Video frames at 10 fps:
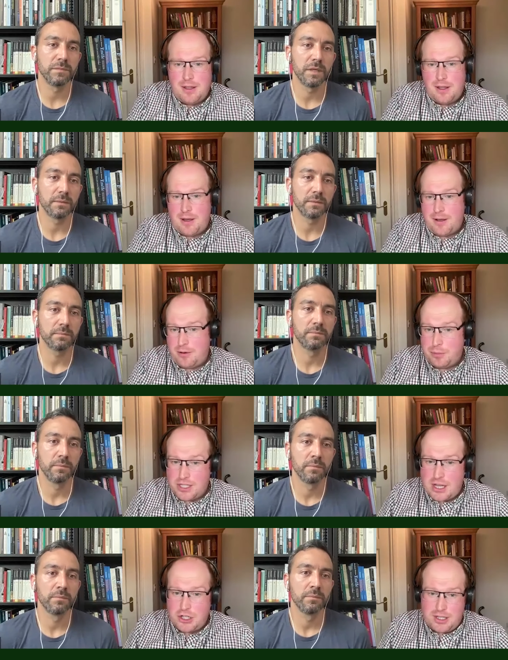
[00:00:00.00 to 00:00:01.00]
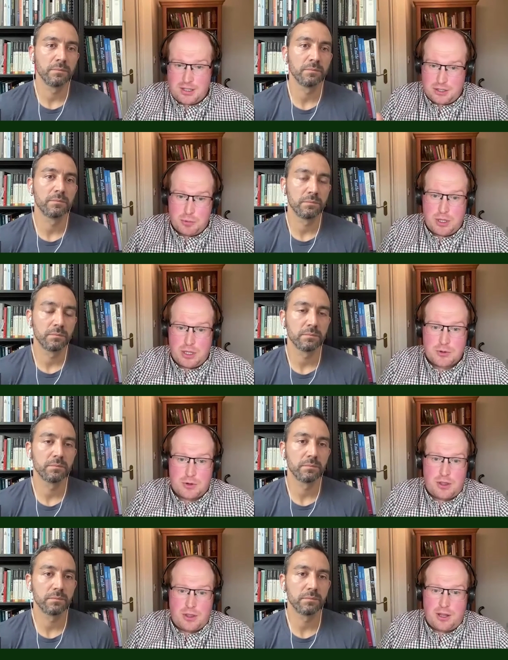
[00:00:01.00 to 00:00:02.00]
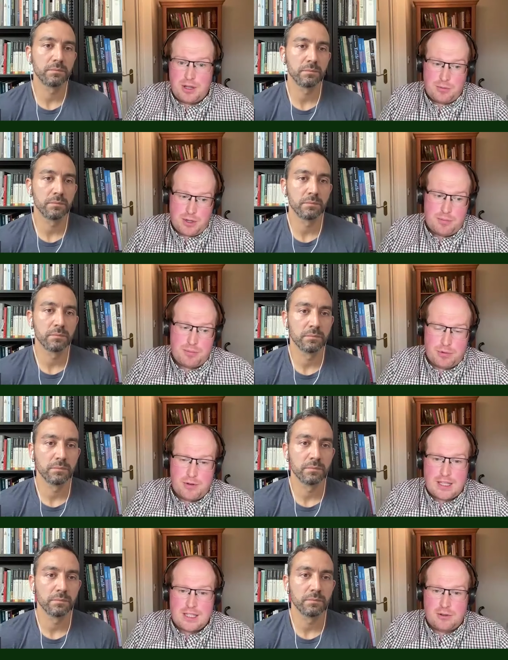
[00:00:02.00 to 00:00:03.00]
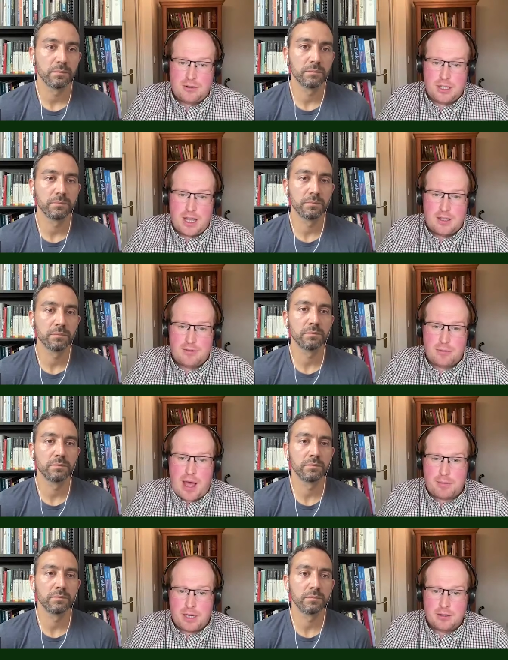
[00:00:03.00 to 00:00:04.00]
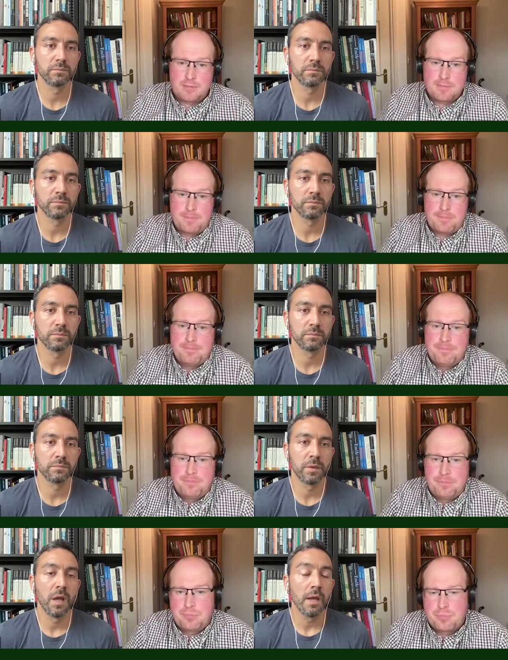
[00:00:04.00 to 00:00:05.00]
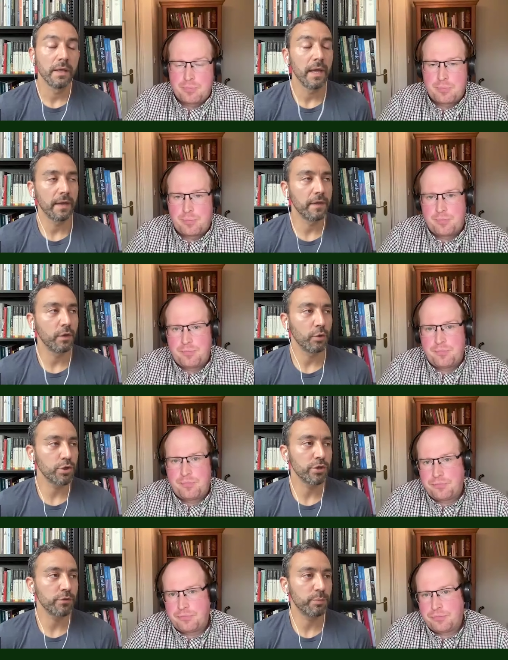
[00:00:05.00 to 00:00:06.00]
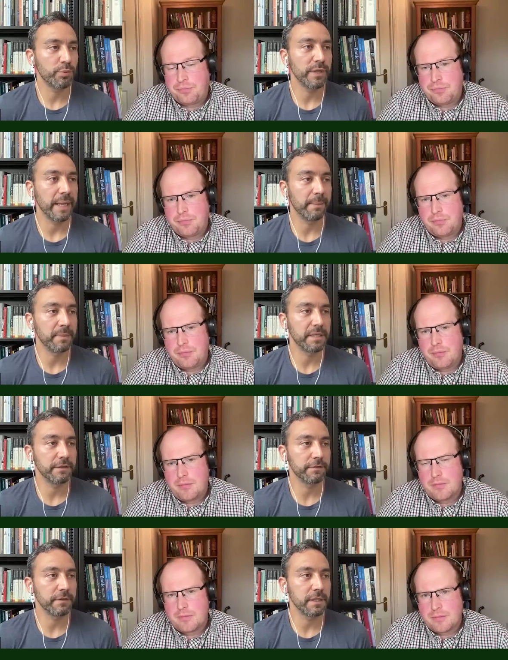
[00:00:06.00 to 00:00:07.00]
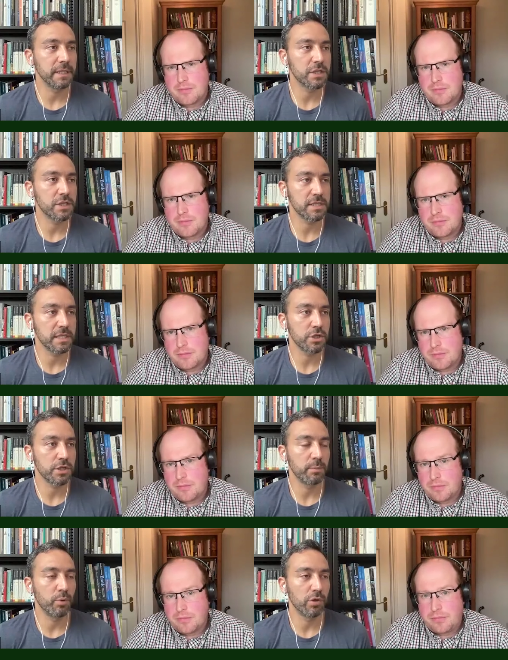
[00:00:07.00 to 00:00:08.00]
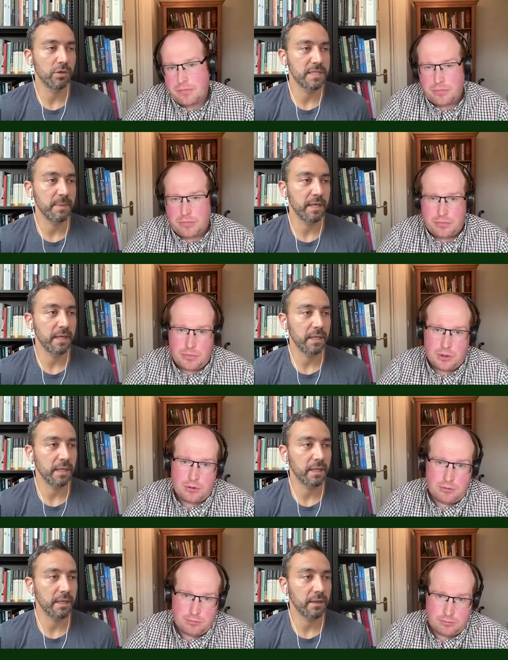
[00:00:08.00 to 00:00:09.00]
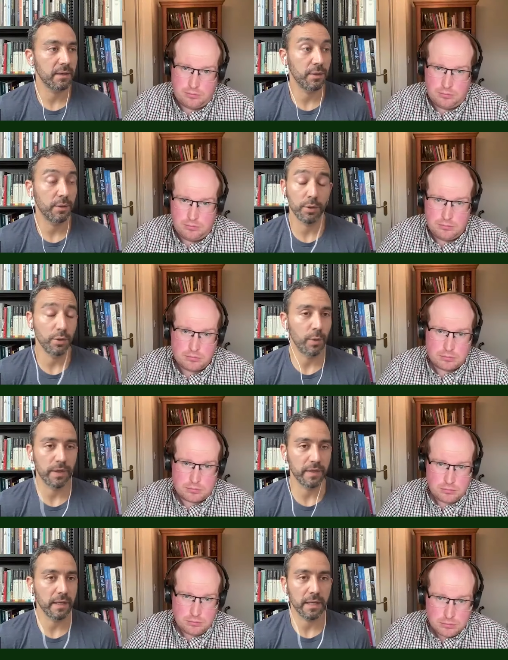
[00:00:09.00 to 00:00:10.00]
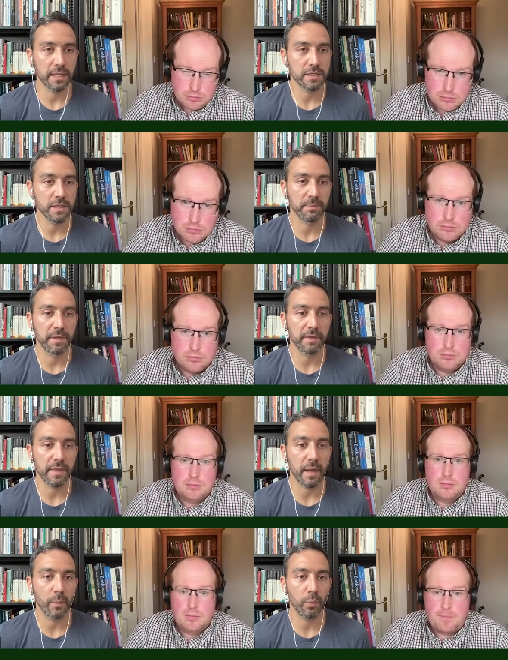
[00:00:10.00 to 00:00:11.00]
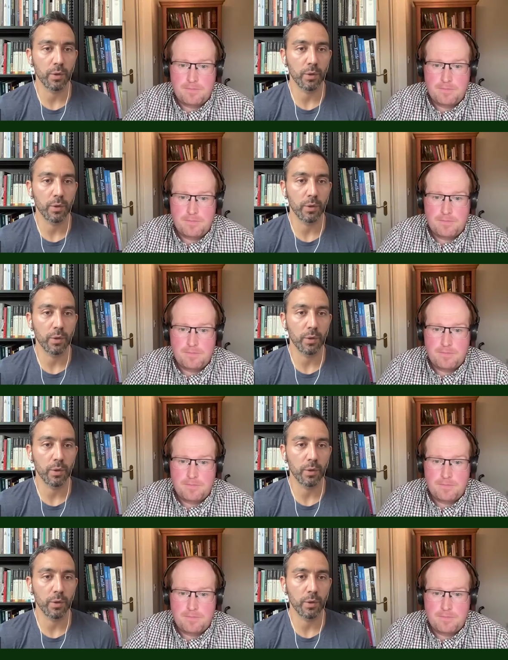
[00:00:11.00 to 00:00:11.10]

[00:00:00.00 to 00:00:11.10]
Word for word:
Speaker 1: Yeah. Uh, potentially should be the sort of thing we, we're preventing altogether from happening.
Speaker 2: Yeah, and the notion of preemptive legislation and policymaking in you know I think is something that